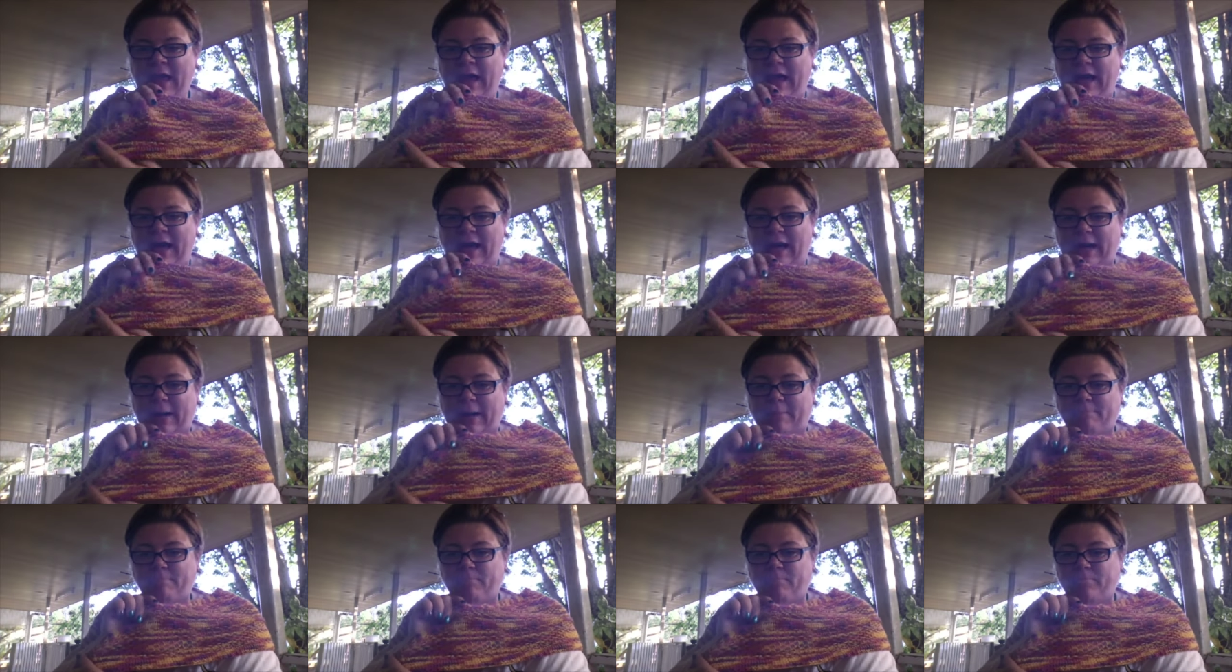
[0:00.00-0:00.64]

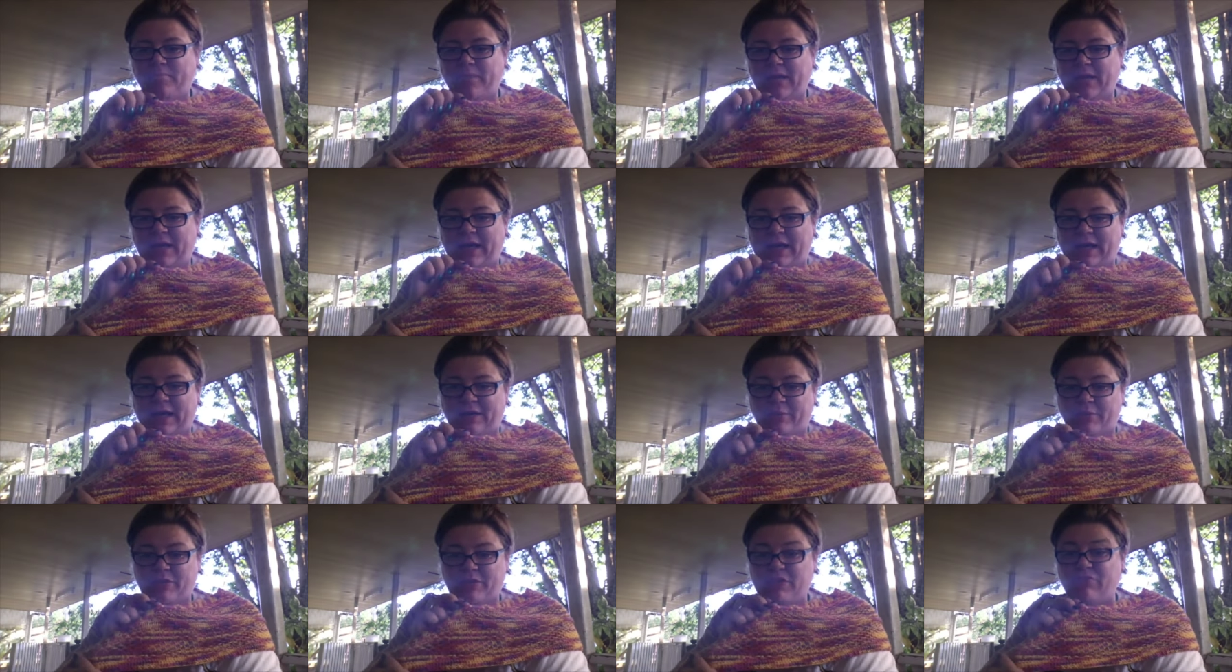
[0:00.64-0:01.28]
Um, and
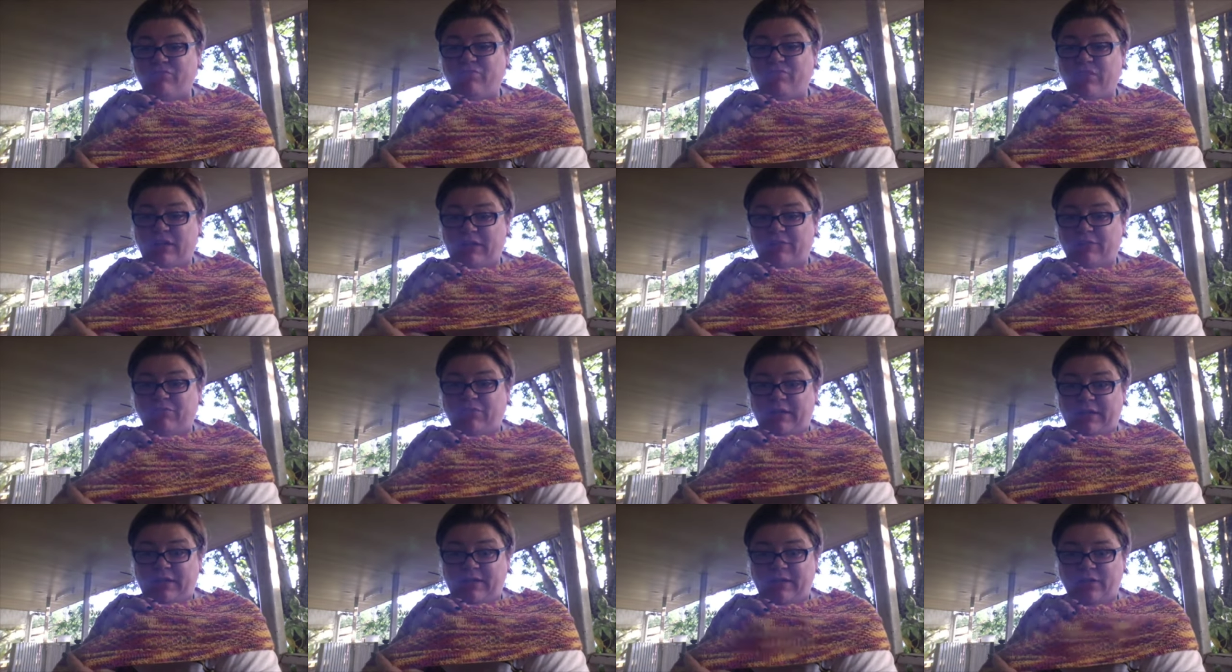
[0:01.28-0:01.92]
it was a really,
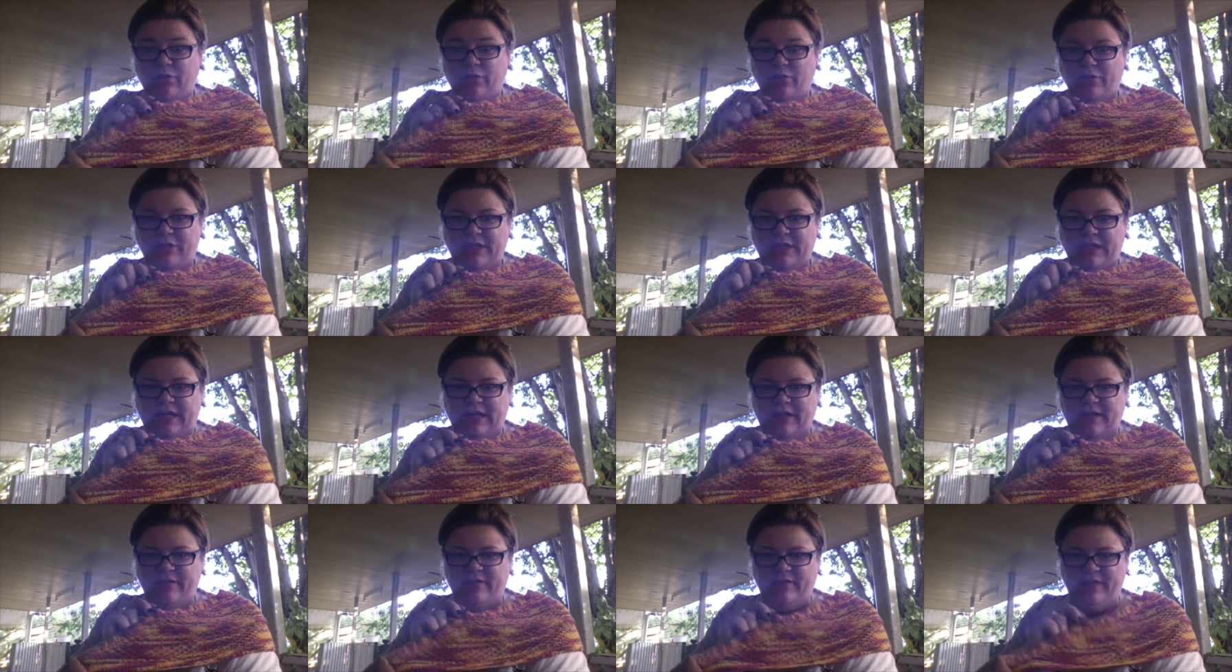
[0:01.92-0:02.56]
really good
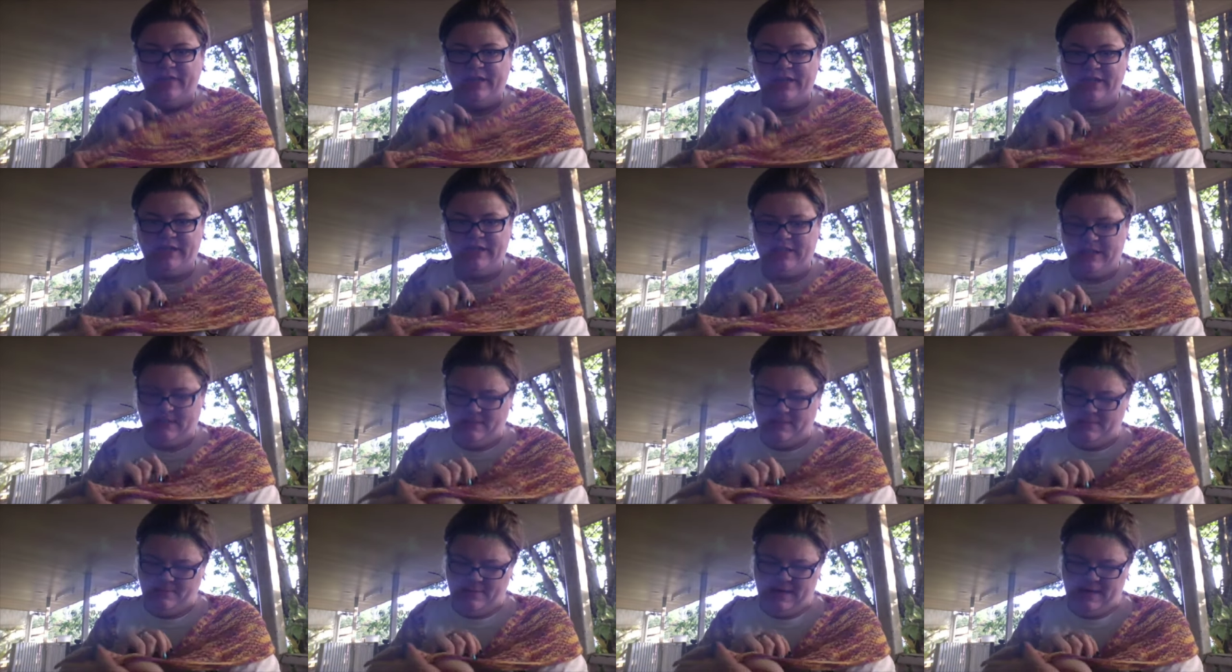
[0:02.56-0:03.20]
yarn for this
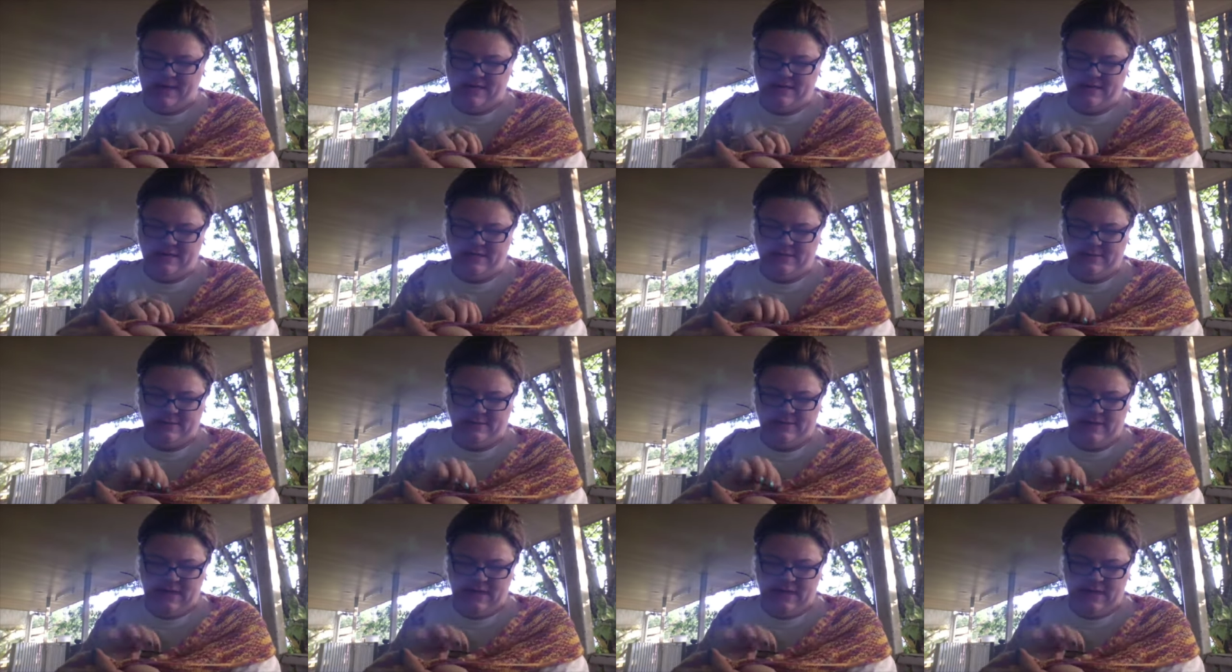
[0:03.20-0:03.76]
pattern.